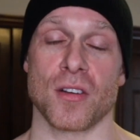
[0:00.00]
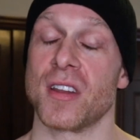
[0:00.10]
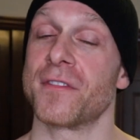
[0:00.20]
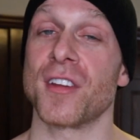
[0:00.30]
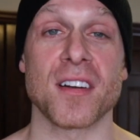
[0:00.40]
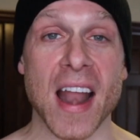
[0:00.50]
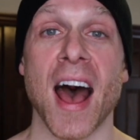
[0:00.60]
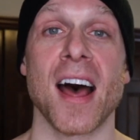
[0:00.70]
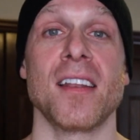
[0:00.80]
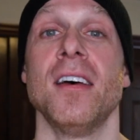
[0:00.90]
And if you're
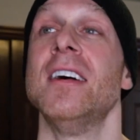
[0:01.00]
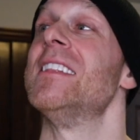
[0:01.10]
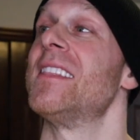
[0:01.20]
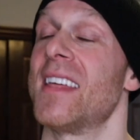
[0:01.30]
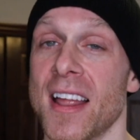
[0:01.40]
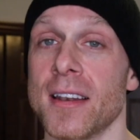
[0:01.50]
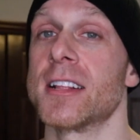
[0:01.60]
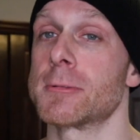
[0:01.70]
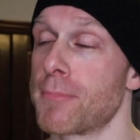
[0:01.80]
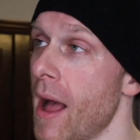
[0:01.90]
not, then
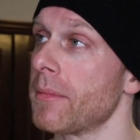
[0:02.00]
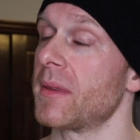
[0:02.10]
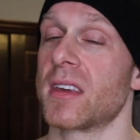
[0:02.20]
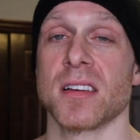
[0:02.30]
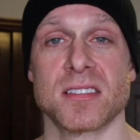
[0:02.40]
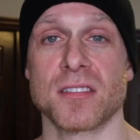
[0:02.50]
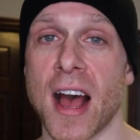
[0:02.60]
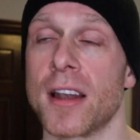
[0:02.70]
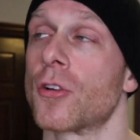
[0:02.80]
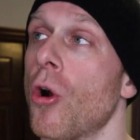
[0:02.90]
it's probably because you're
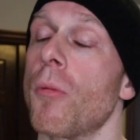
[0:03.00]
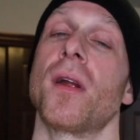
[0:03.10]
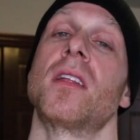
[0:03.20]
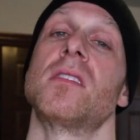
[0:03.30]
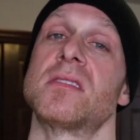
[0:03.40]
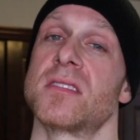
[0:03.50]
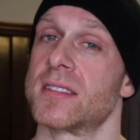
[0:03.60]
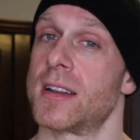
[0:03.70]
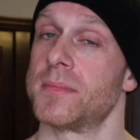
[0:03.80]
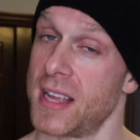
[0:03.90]
not incorporating these
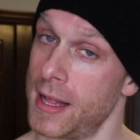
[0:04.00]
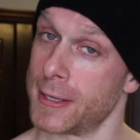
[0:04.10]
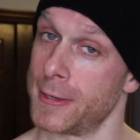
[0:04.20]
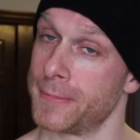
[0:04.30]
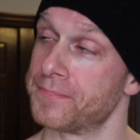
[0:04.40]
things that I'm telling you.